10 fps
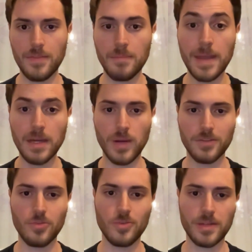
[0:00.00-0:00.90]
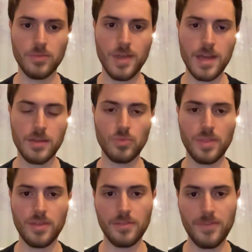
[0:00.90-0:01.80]
The main way to do that today is
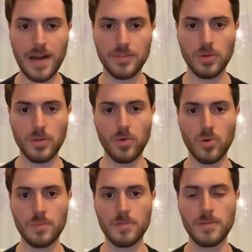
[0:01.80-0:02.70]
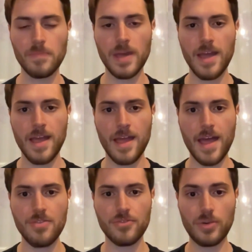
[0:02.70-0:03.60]
with a device called the Orb.
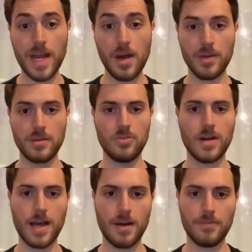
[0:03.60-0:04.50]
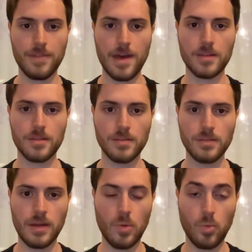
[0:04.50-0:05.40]
And so now that you have that
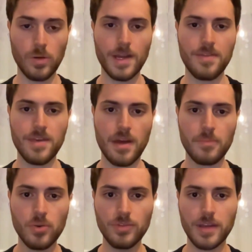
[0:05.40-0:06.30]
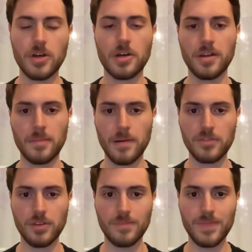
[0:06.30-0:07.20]
WorldID that proves that you're a unique
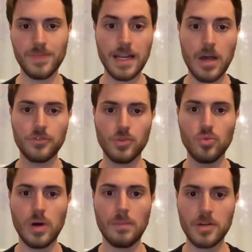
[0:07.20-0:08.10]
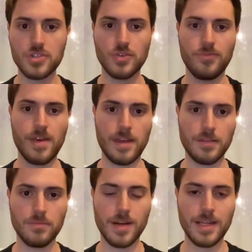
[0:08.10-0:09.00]
person, it allows you to do a bunch of
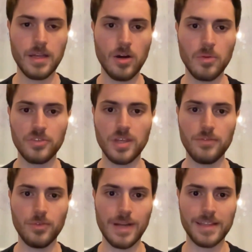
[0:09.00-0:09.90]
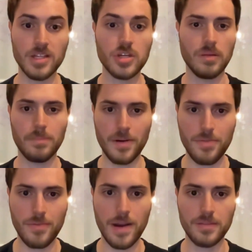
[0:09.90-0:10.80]
things, right? It almost gives you like digital
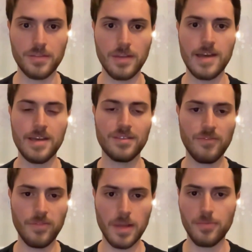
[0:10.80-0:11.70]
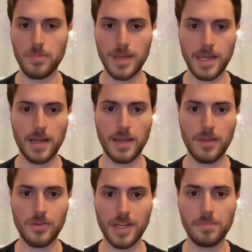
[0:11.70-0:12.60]
birthrights simply for being a
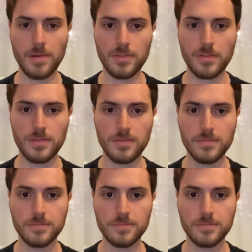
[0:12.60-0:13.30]
unique person.